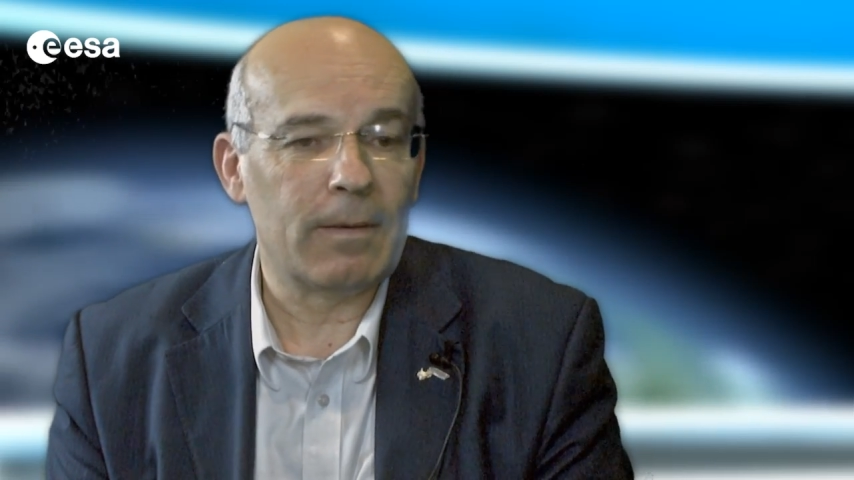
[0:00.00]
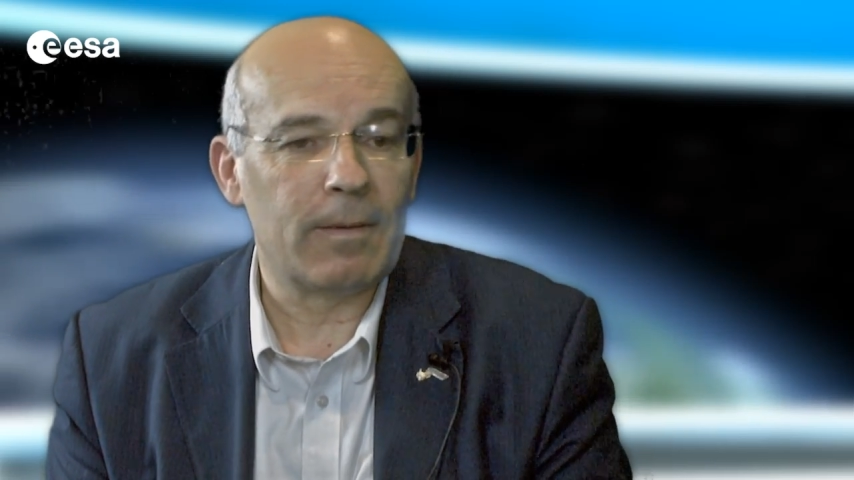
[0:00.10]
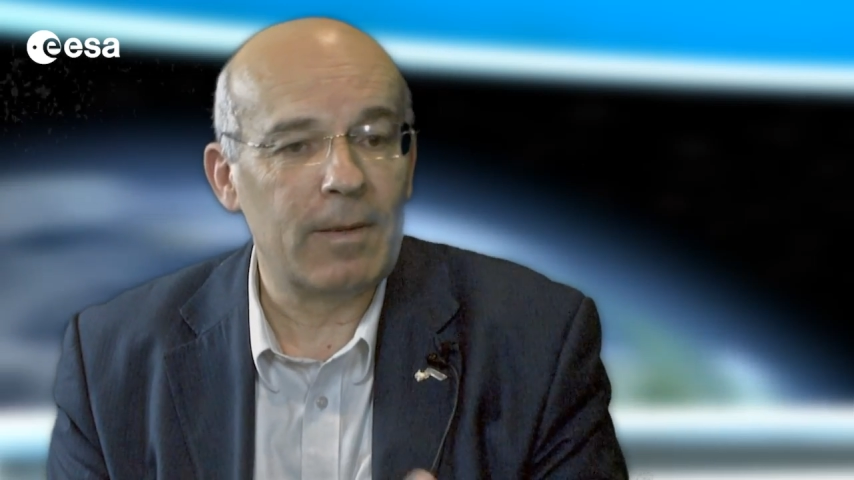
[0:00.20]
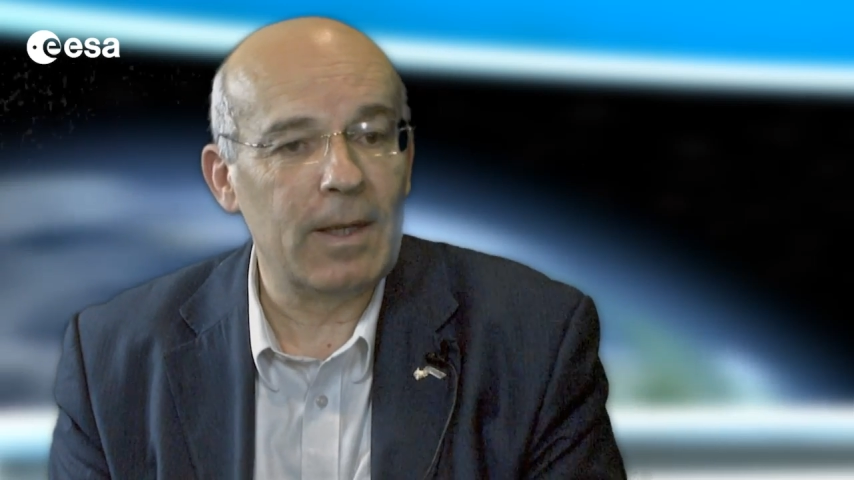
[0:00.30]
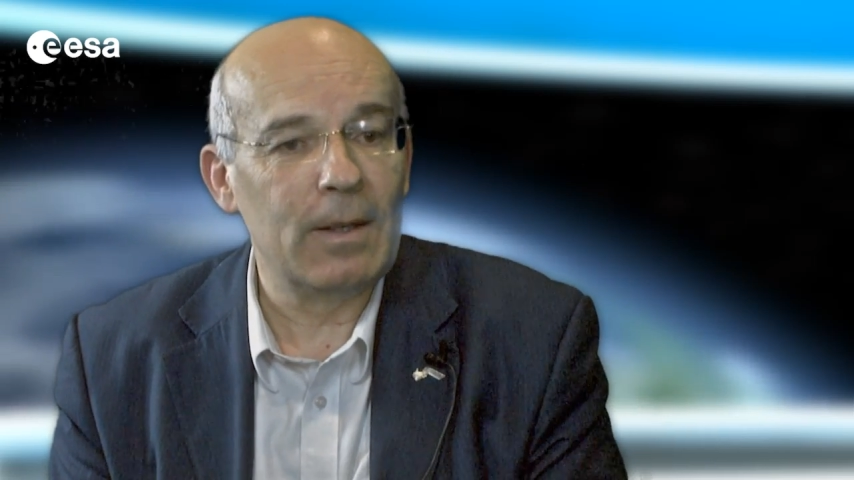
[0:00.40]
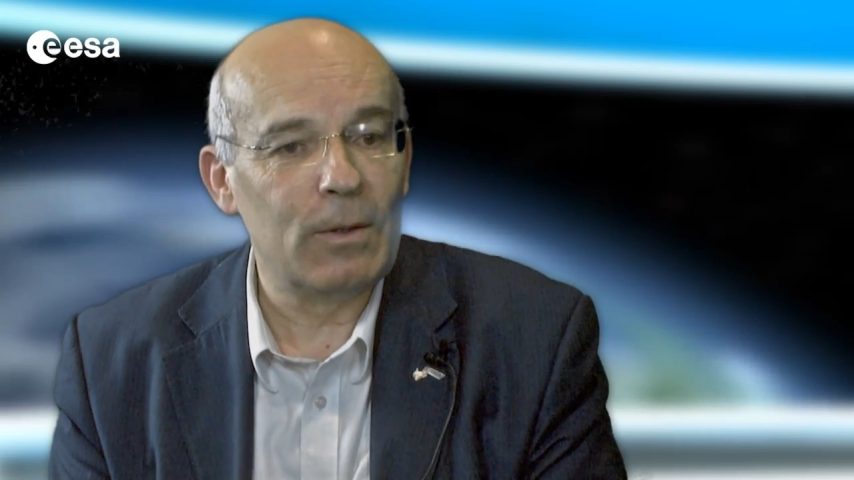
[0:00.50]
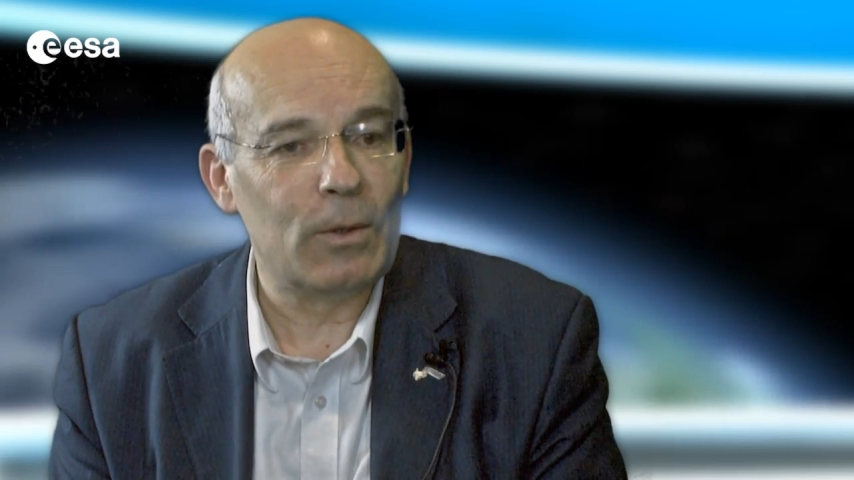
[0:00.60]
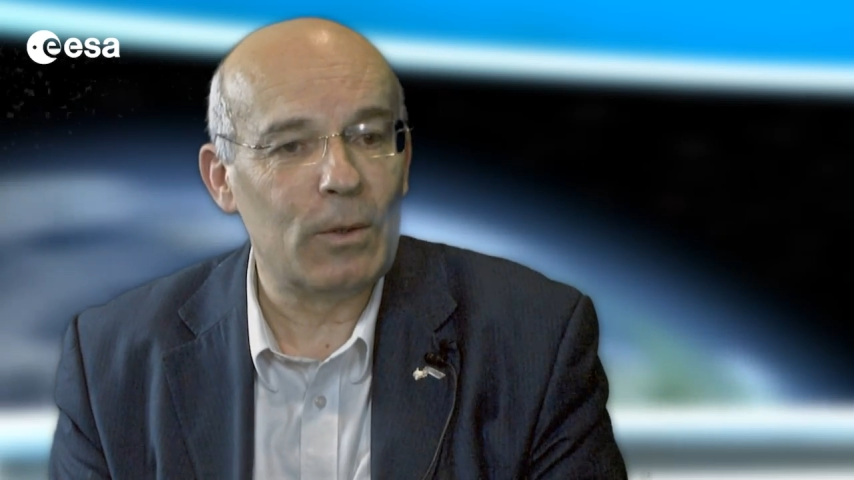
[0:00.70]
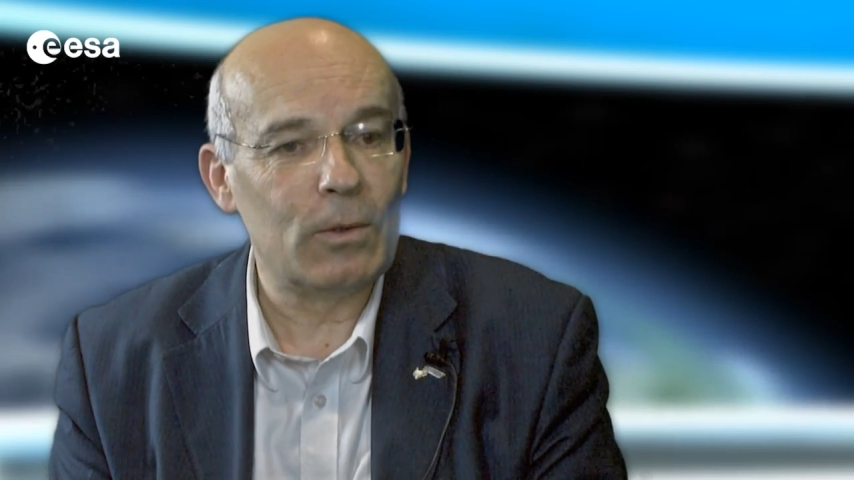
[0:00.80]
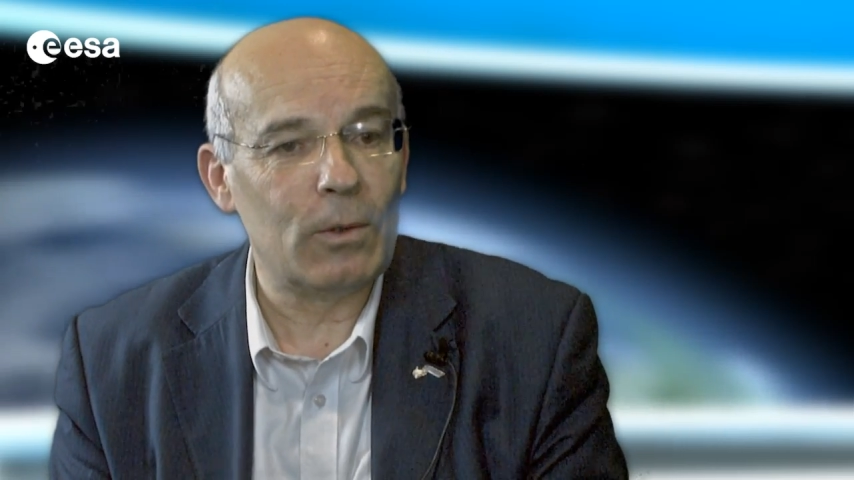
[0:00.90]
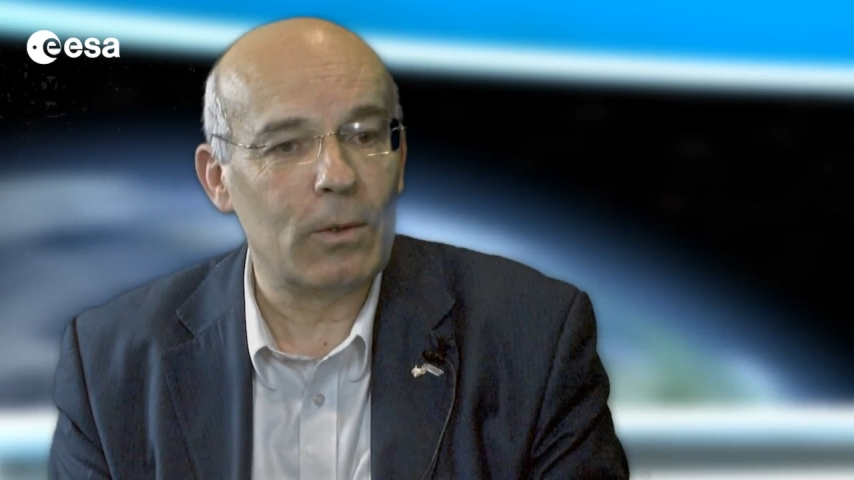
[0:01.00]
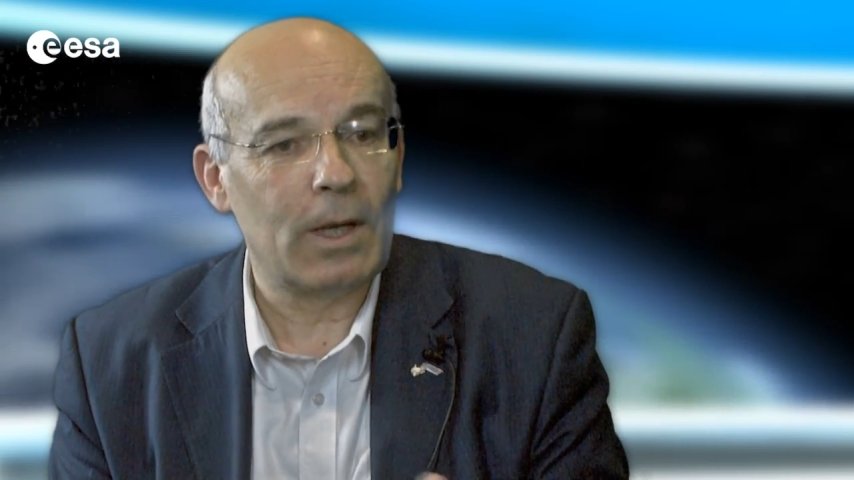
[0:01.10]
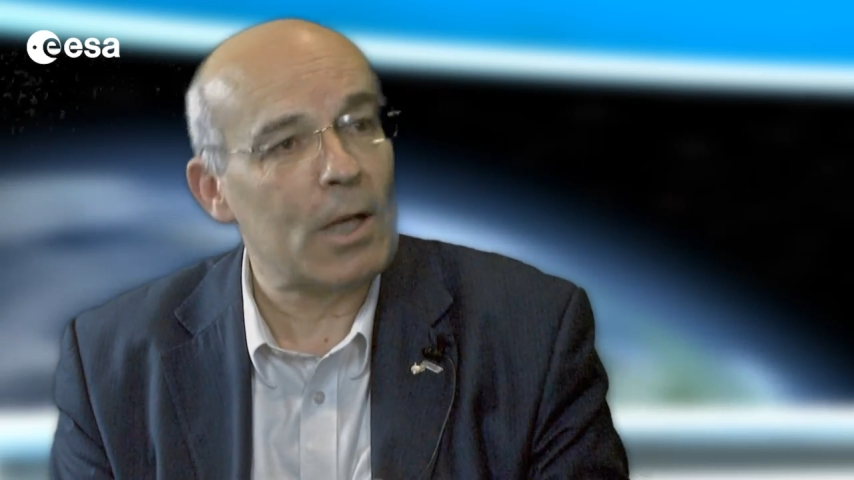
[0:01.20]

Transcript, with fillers: seen the